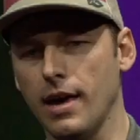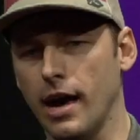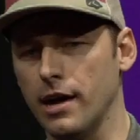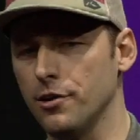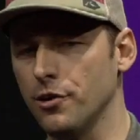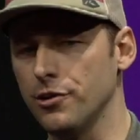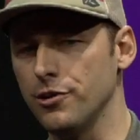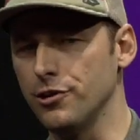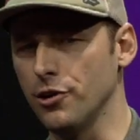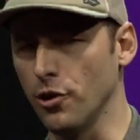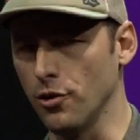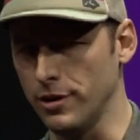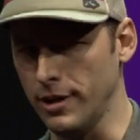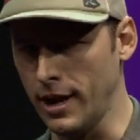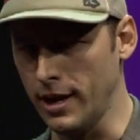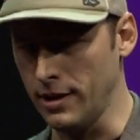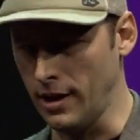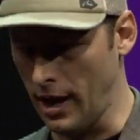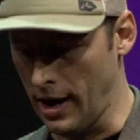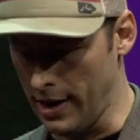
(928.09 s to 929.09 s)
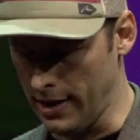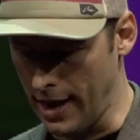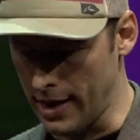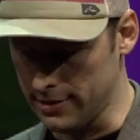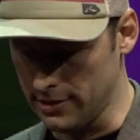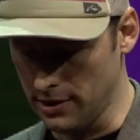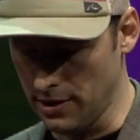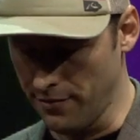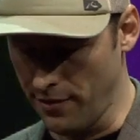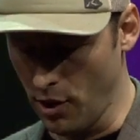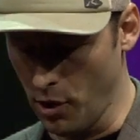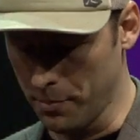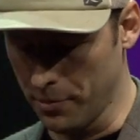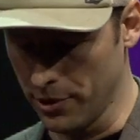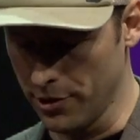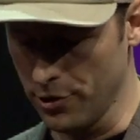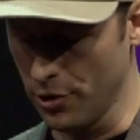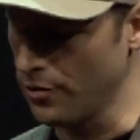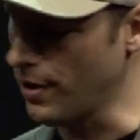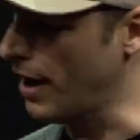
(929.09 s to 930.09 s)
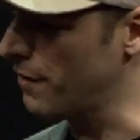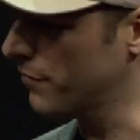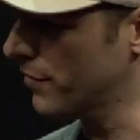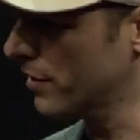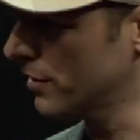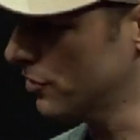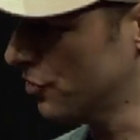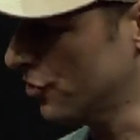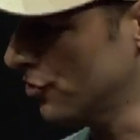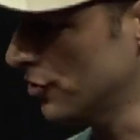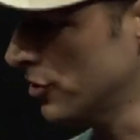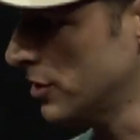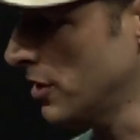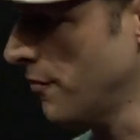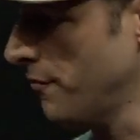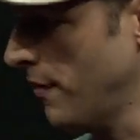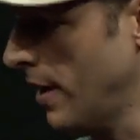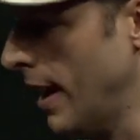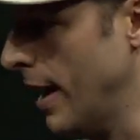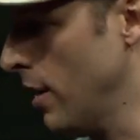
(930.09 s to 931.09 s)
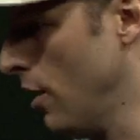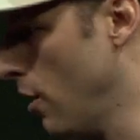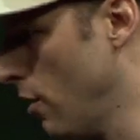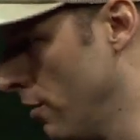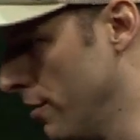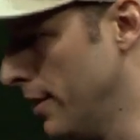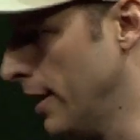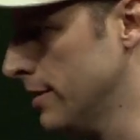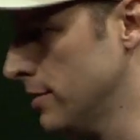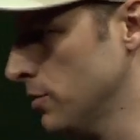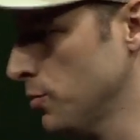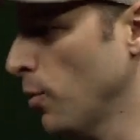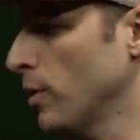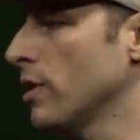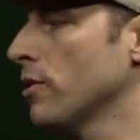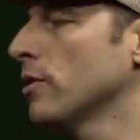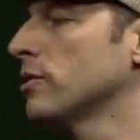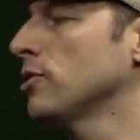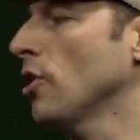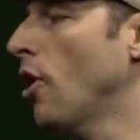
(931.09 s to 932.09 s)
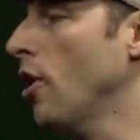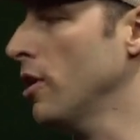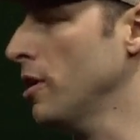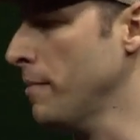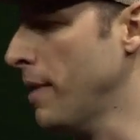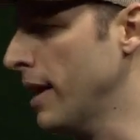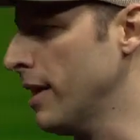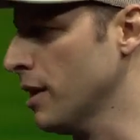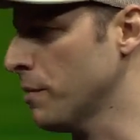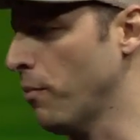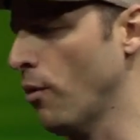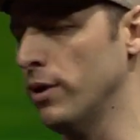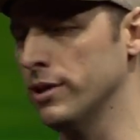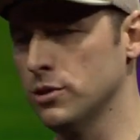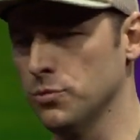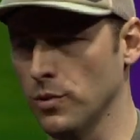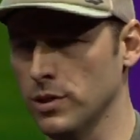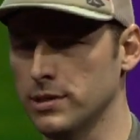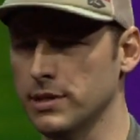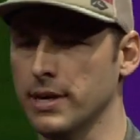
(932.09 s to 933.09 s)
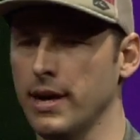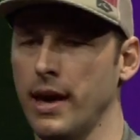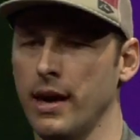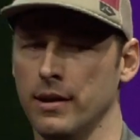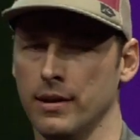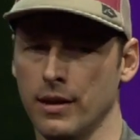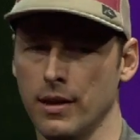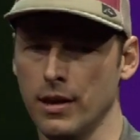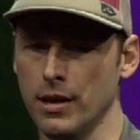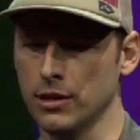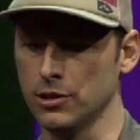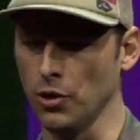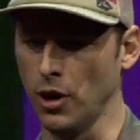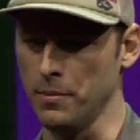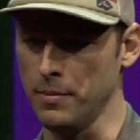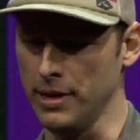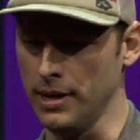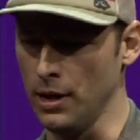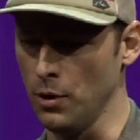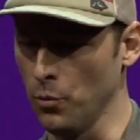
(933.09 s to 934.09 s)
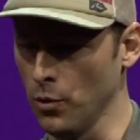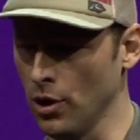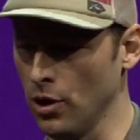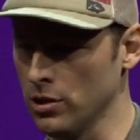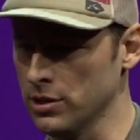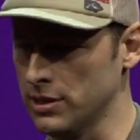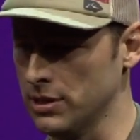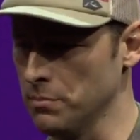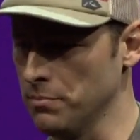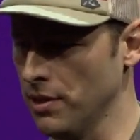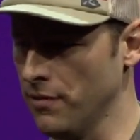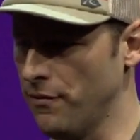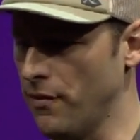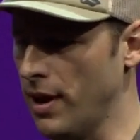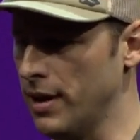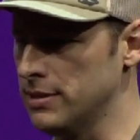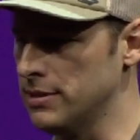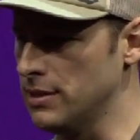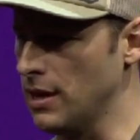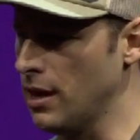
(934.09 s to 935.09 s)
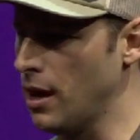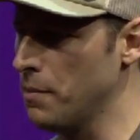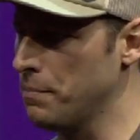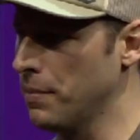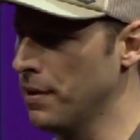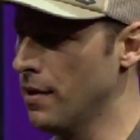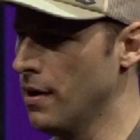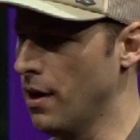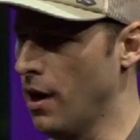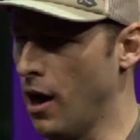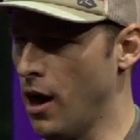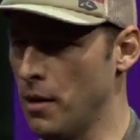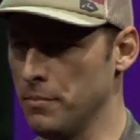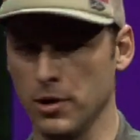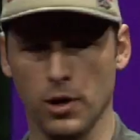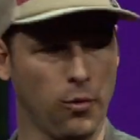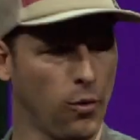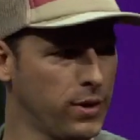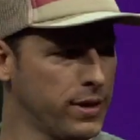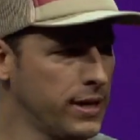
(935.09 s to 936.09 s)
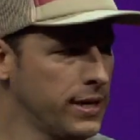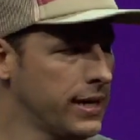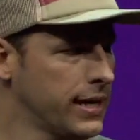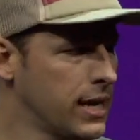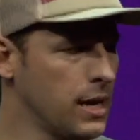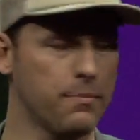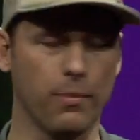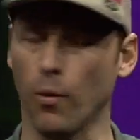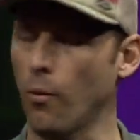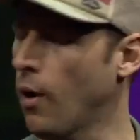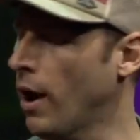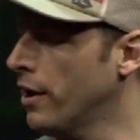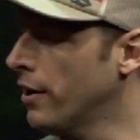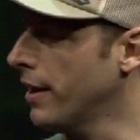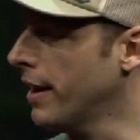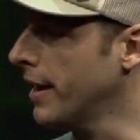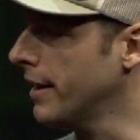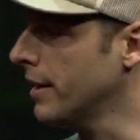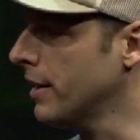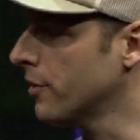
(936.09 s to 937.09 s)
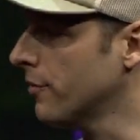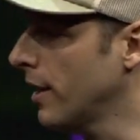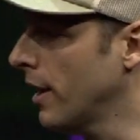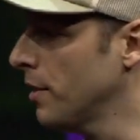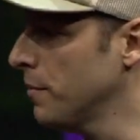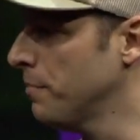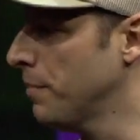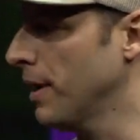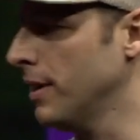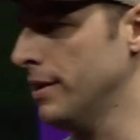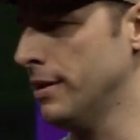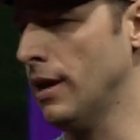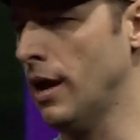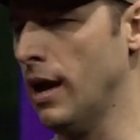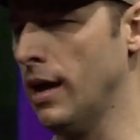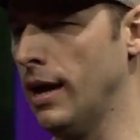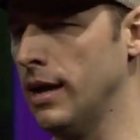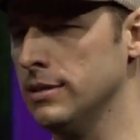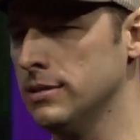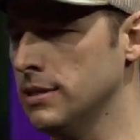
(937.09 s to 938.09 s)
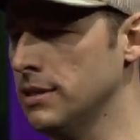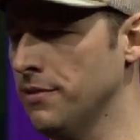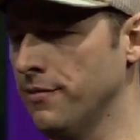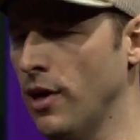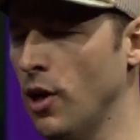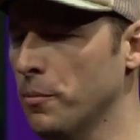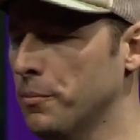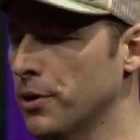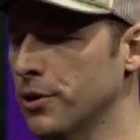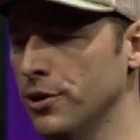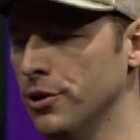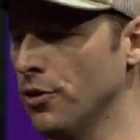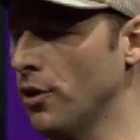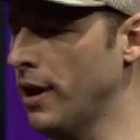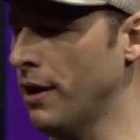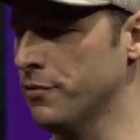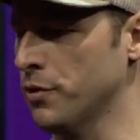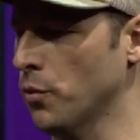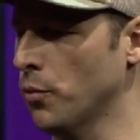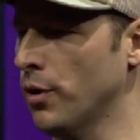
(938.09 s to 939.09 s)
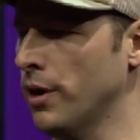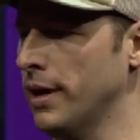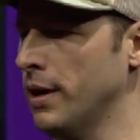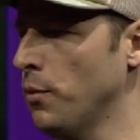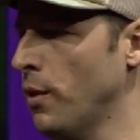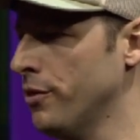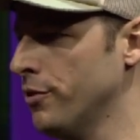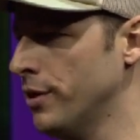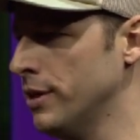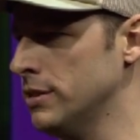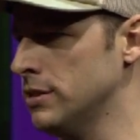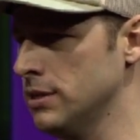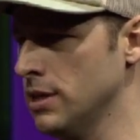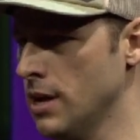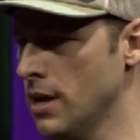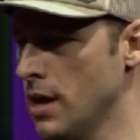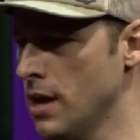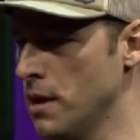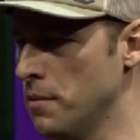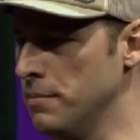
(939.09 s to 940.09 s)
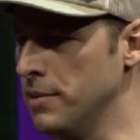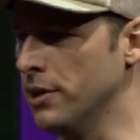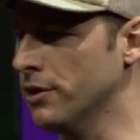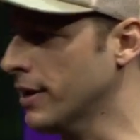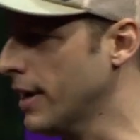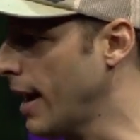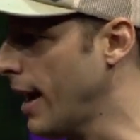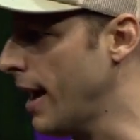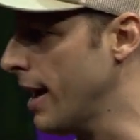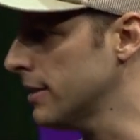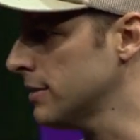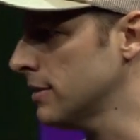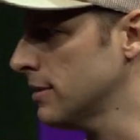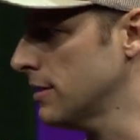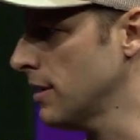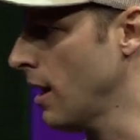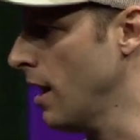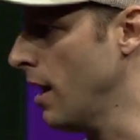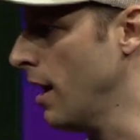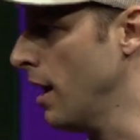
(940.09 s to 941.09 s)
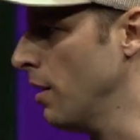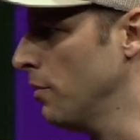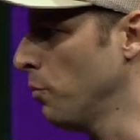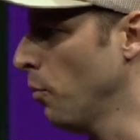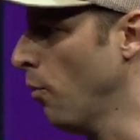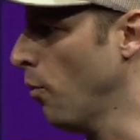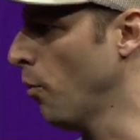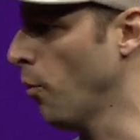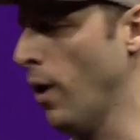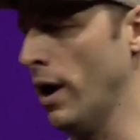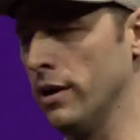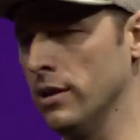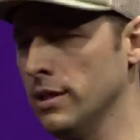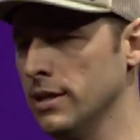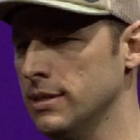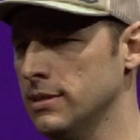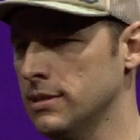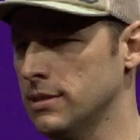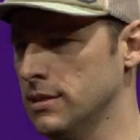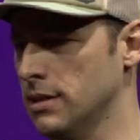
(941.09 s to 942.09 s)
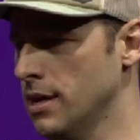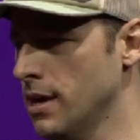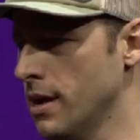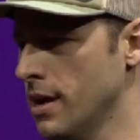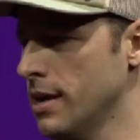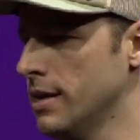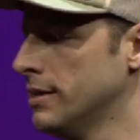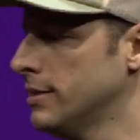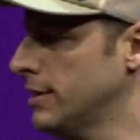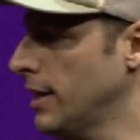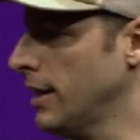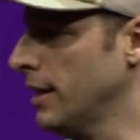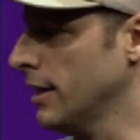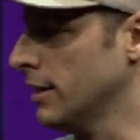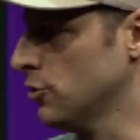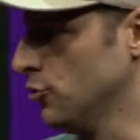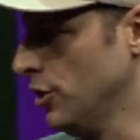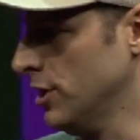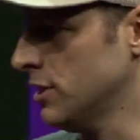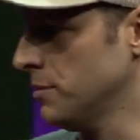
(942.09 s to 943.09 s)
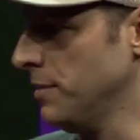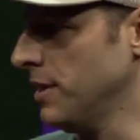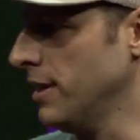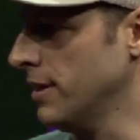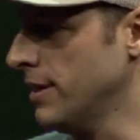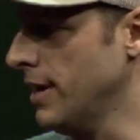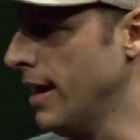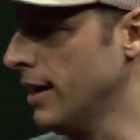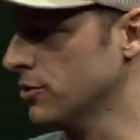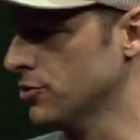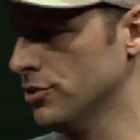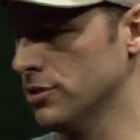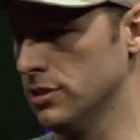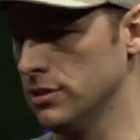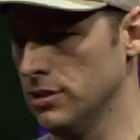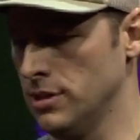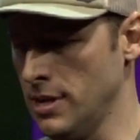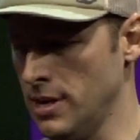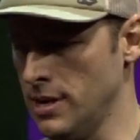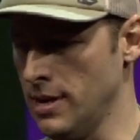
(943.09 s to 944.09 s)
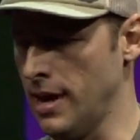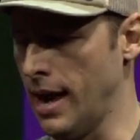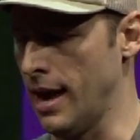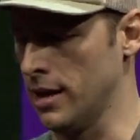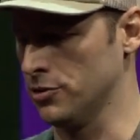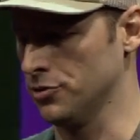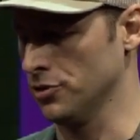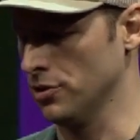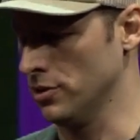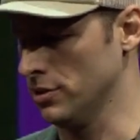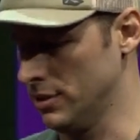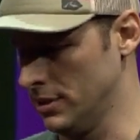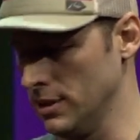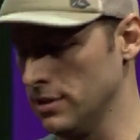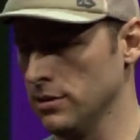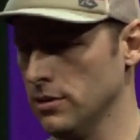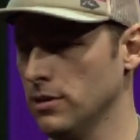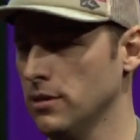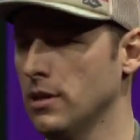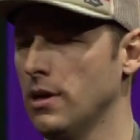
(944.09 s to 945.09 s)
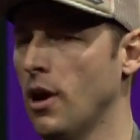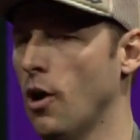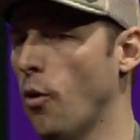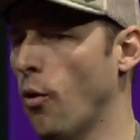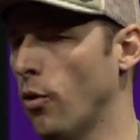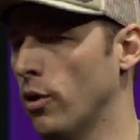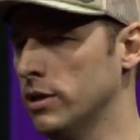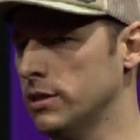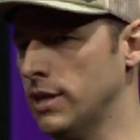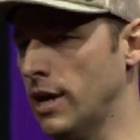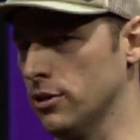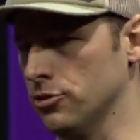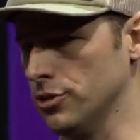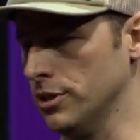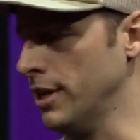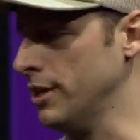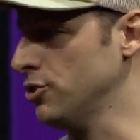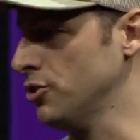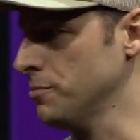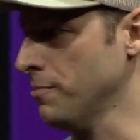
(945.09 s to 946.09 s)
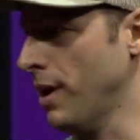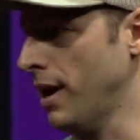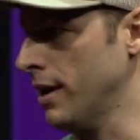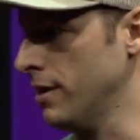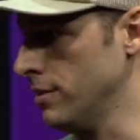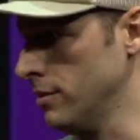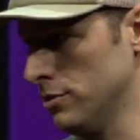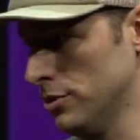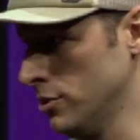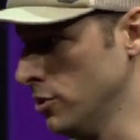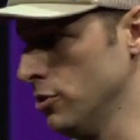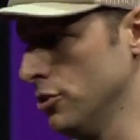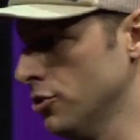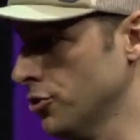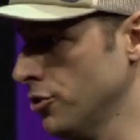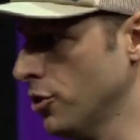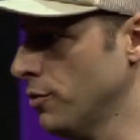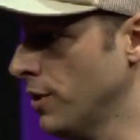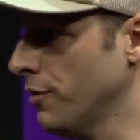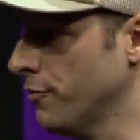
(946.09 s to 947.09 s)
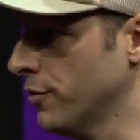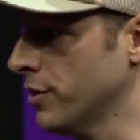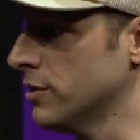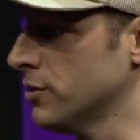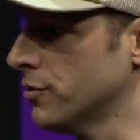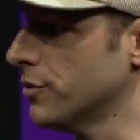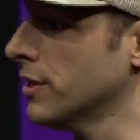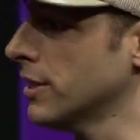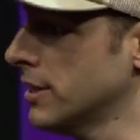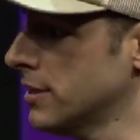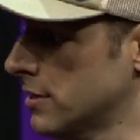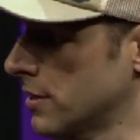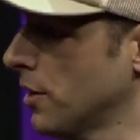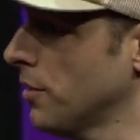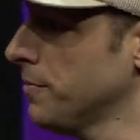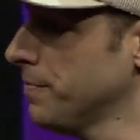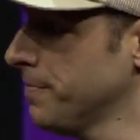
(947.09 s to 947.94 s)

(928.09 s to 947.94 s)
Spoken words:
Yeah, no, you don't. And as a developer, you don't have to concern yourself at all. That's one of those automatic points once again. So I mean, it will simplify setup. You won't need to keep a wire hanging around. But as a developer, you don't have to worry. Whether it's Miracast wireless transmitting the actual signal, or it's actually an HDMI, there's no difference really. So